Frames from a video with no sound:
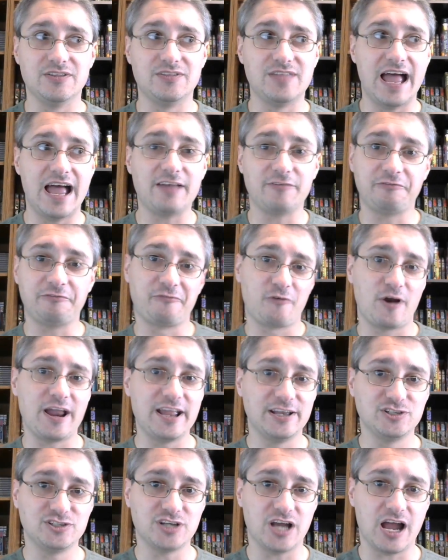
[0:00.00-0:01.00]
that
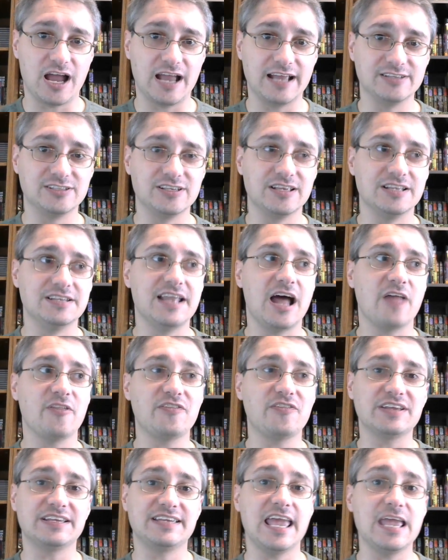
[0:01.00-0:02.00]
franchise now
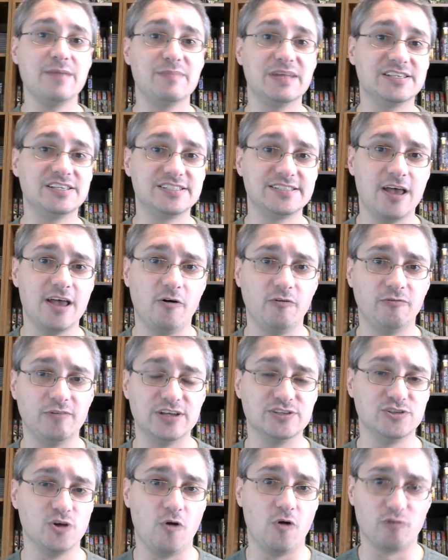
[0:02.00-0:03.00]
that the game itself
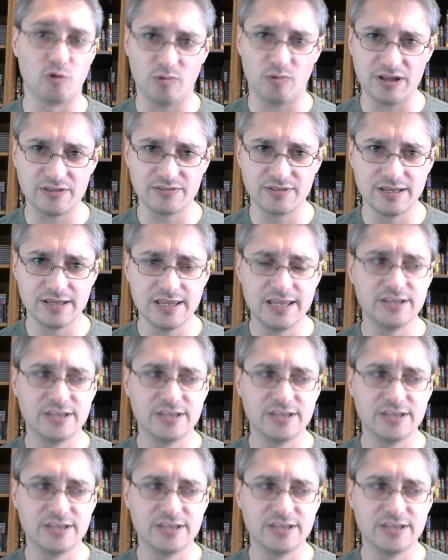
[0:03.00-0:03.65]
is over with.